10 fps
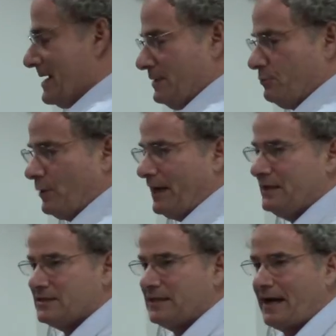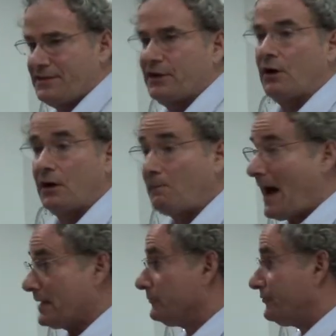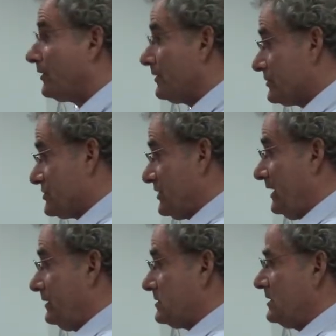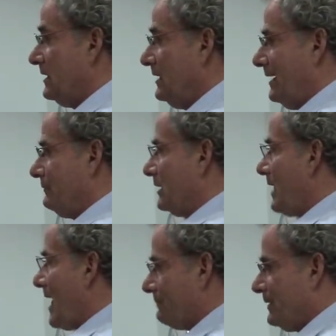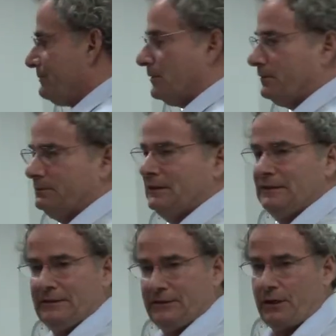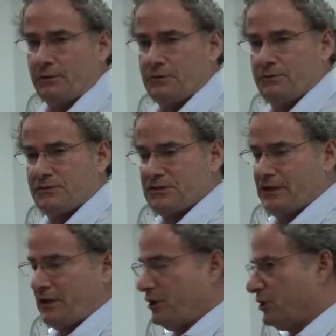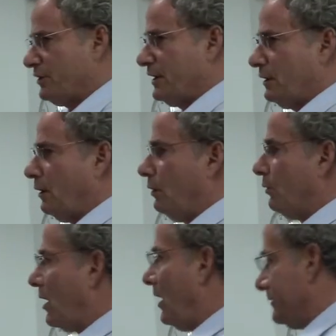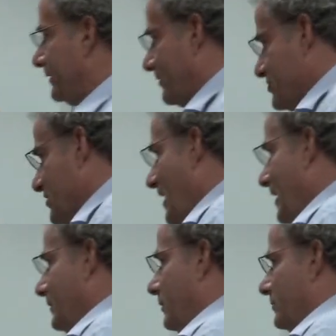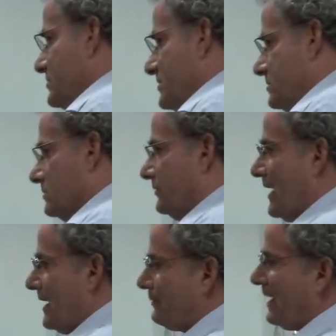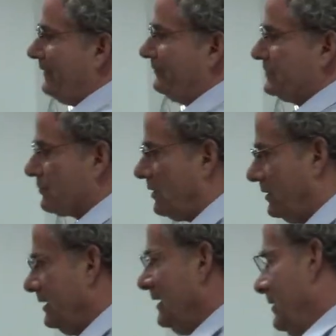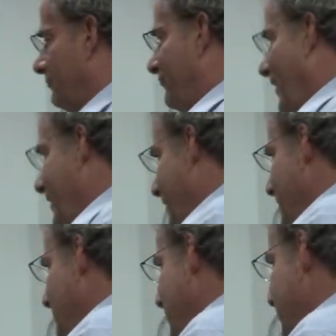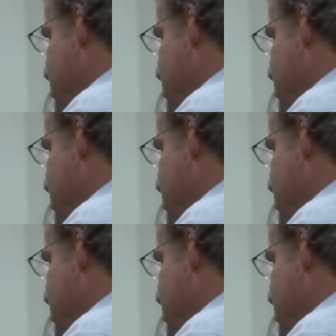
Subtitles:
in ways that I think are a model for other states. I mean, a lot of people, you know, used to hear that, oh, we're all in our silos, these little nonprofits, we're all fighting among